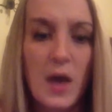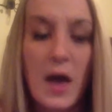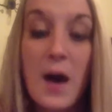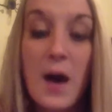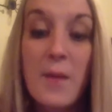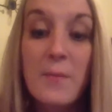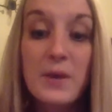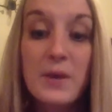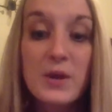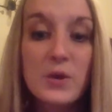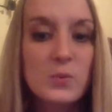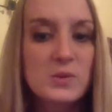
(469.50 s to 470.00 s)

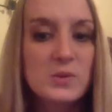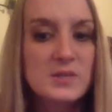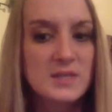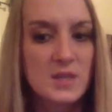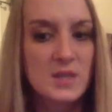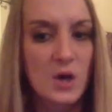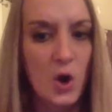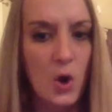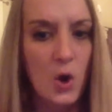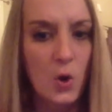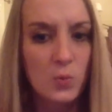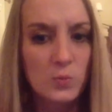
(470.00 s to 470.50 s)
but it was the
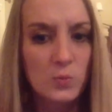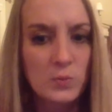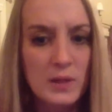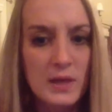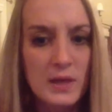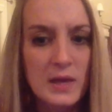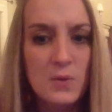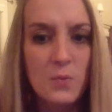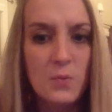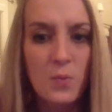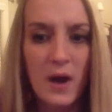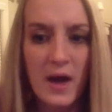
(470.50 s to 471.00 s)

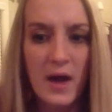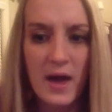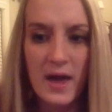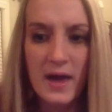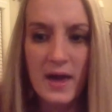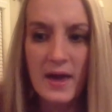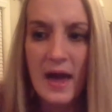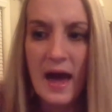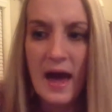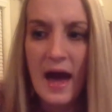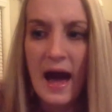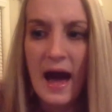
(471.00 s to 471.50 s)
only way
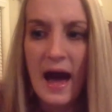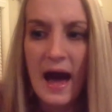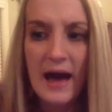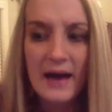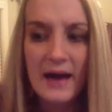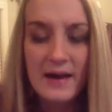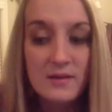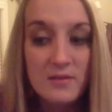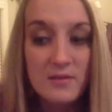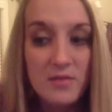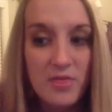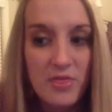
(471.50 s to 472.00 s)
I
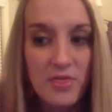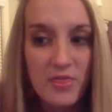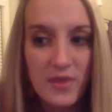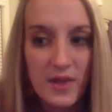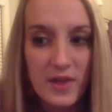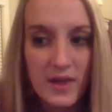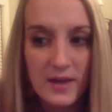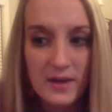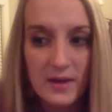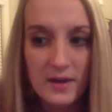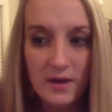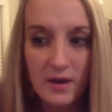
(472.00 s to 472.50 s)
could
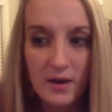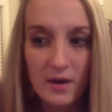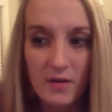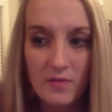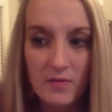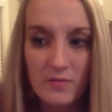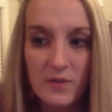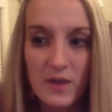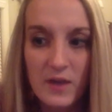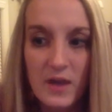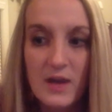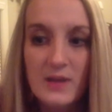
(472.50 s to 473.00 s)
think of
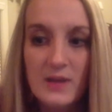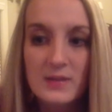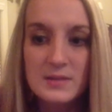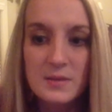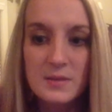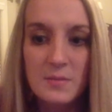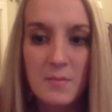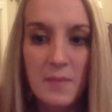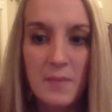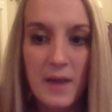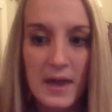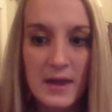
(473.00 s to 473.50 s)
to
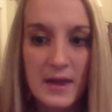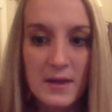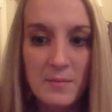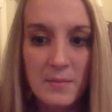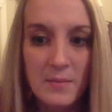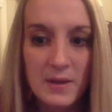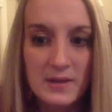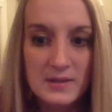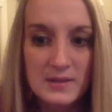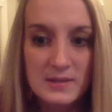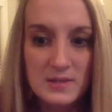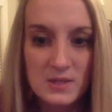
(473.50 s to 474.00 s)
make my
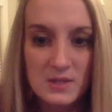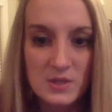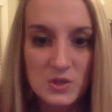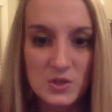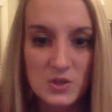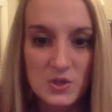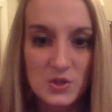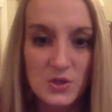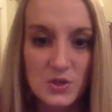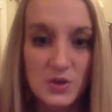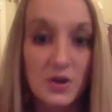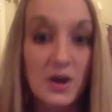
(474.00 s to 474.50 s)

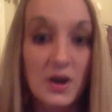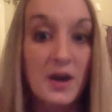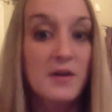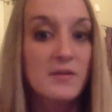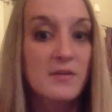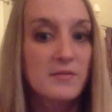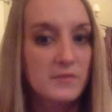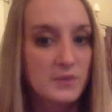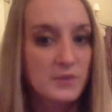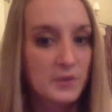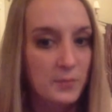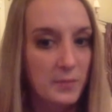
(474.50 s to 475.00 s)
sister
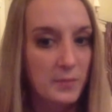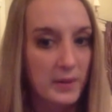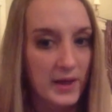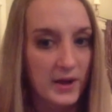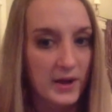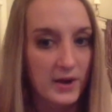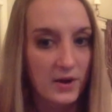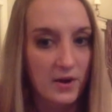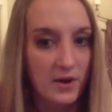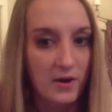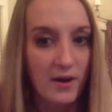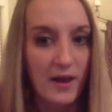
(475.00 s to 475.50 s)
feel
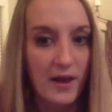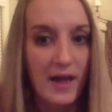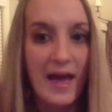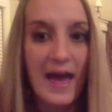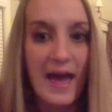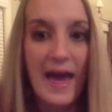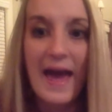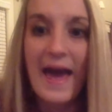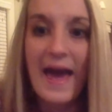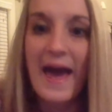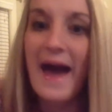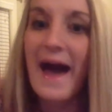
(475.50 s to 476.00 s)
better.
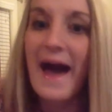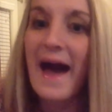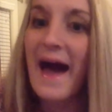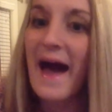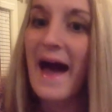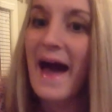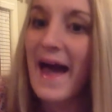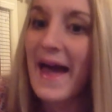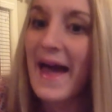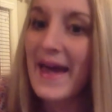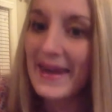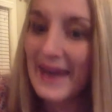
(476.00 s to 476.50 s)

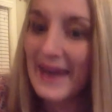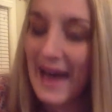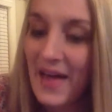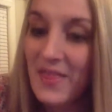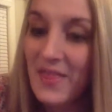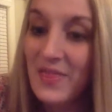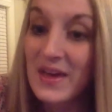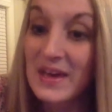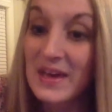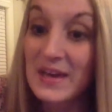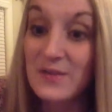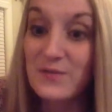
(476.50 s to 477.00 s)
And I
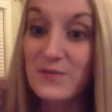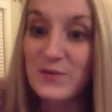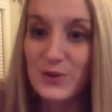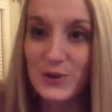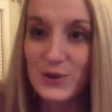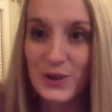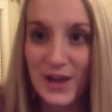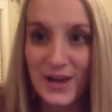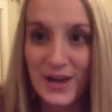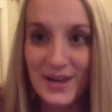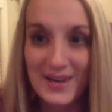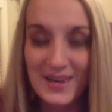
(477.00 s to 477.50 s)
think if you're
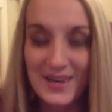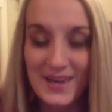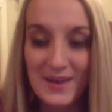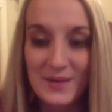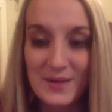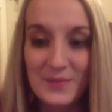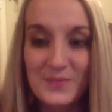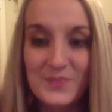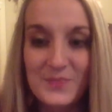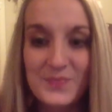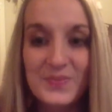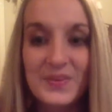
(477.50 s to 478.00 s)
lucky,
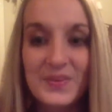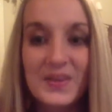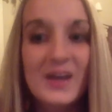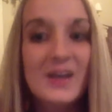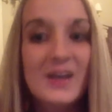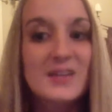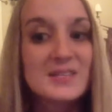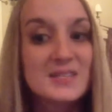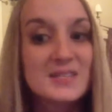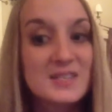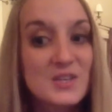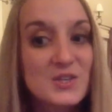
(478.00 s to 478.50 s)
a
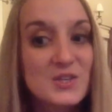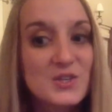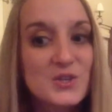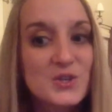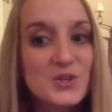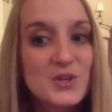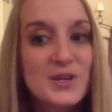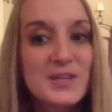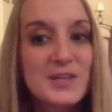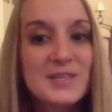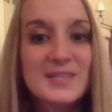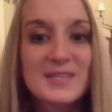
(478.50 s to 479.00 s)
sister
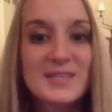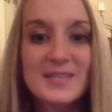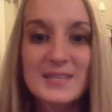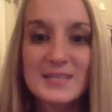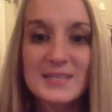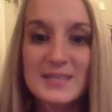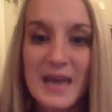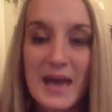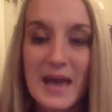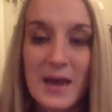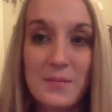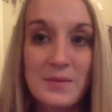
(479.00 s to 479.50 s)
is the
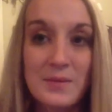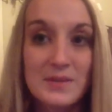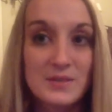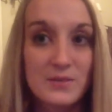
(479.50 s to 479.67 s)
same as a